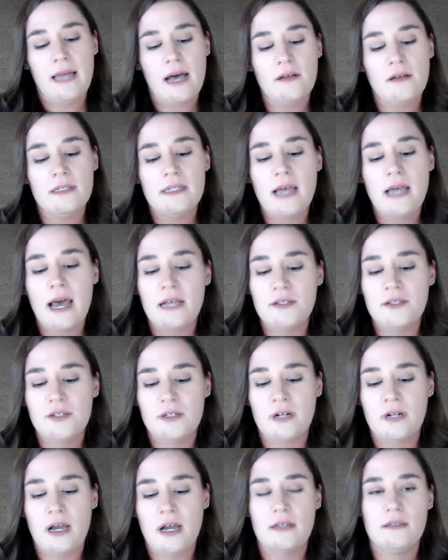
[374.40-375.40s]
that allows the
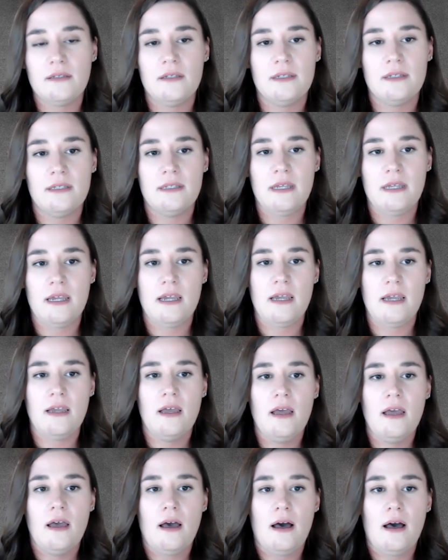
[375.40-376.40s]
astronaut to
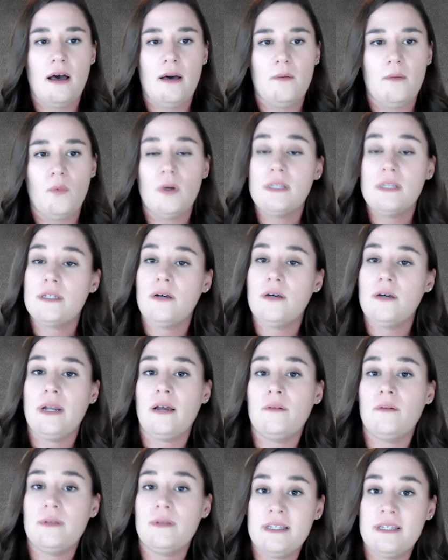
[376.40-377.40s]
see what's
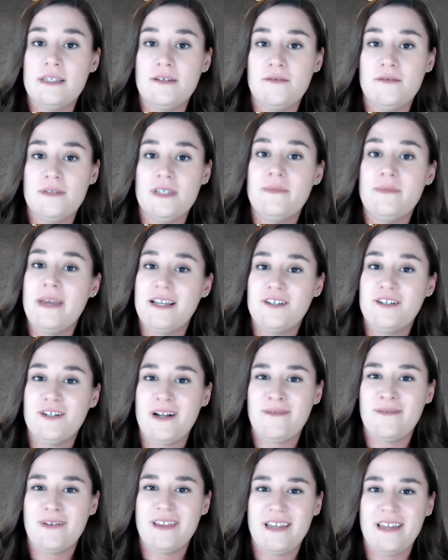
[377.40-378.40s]
going on with the suit to make
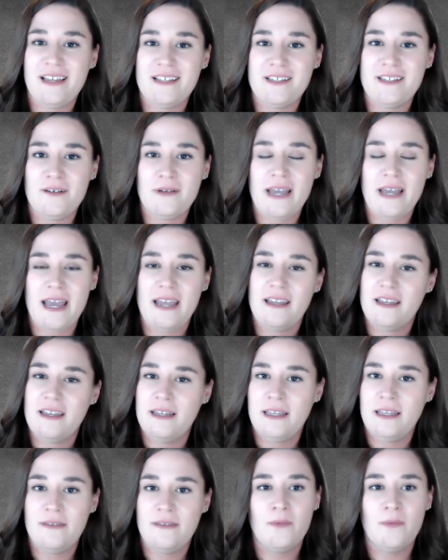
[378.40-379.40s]
sure everything is okay.
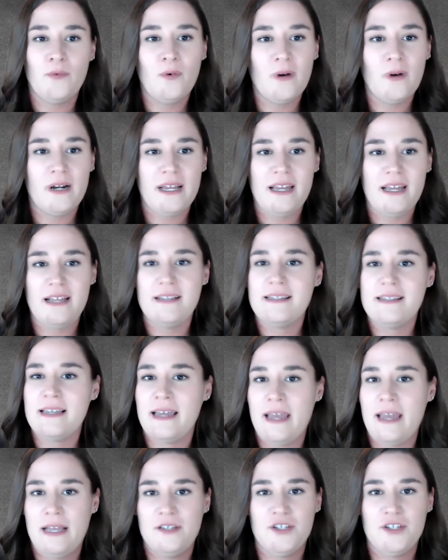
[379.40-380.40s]
It can give them
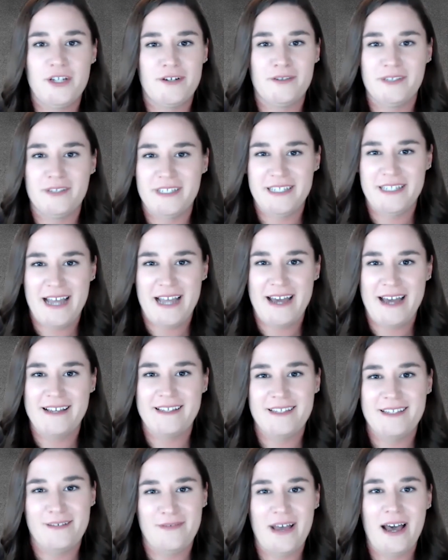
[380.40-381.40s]
warnings and general
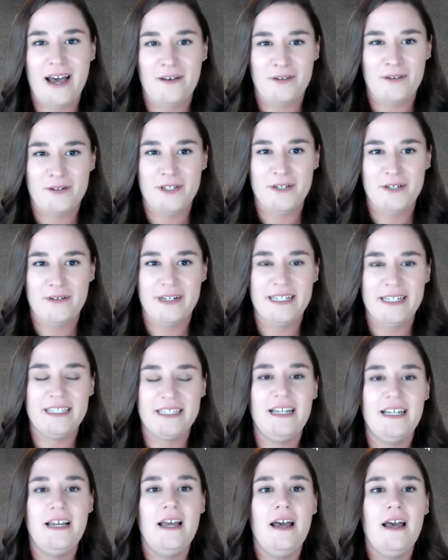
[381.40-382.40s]
status of how they're
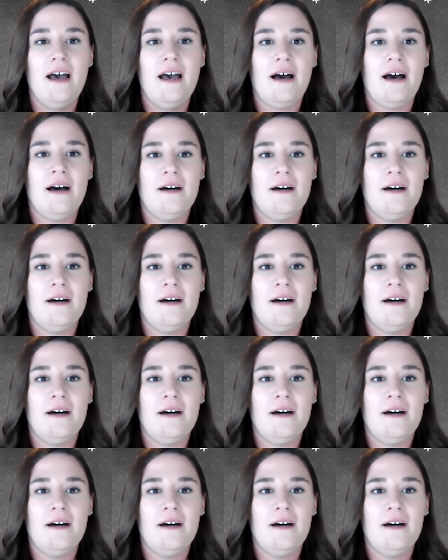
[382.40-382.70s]
doing.